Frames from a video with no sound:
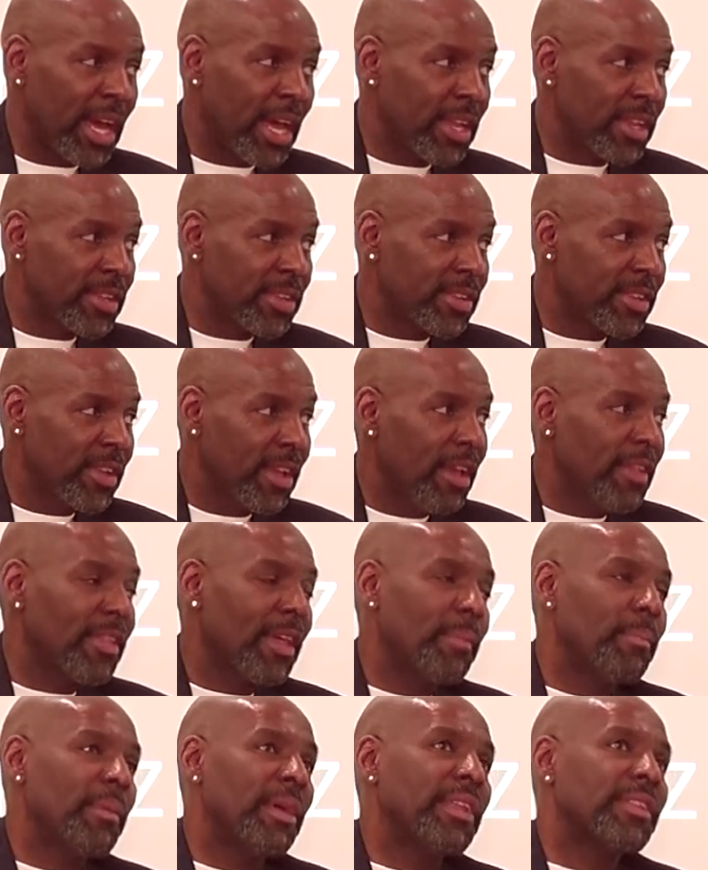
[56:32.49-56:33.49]

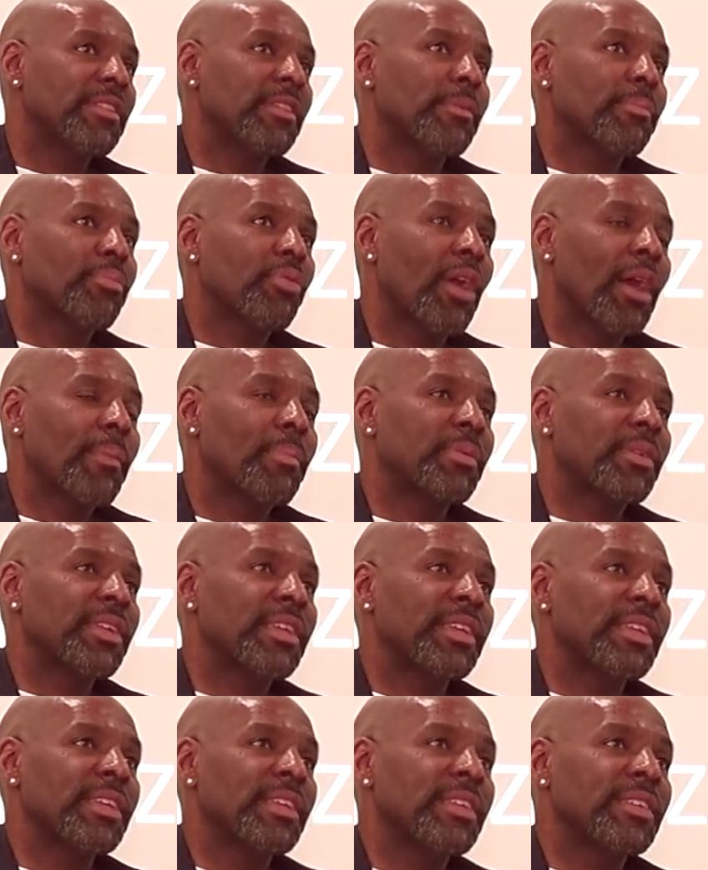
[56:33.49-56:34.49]
That meant the
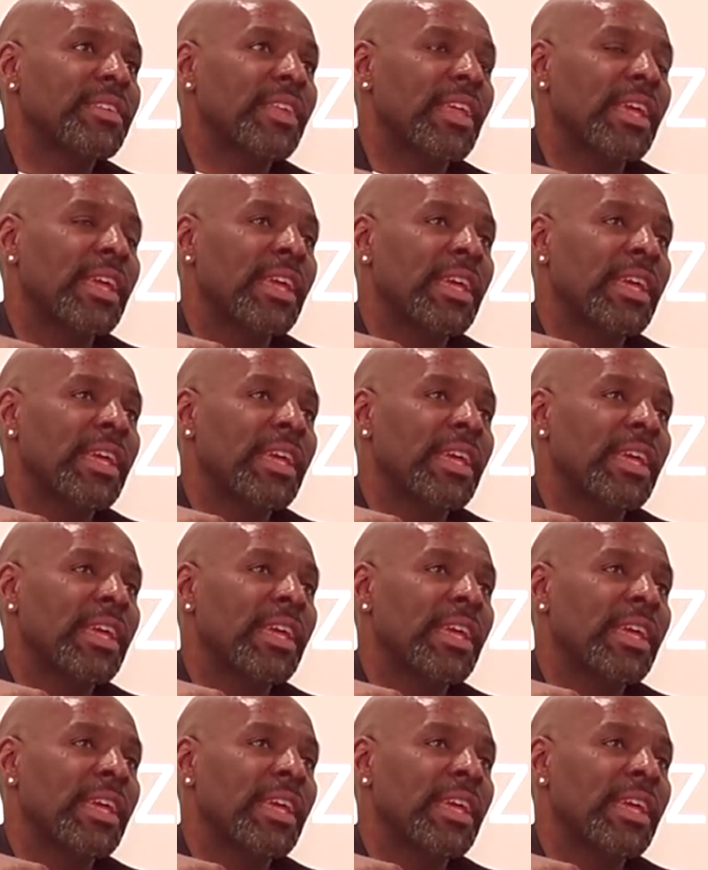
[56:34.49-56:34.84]
properties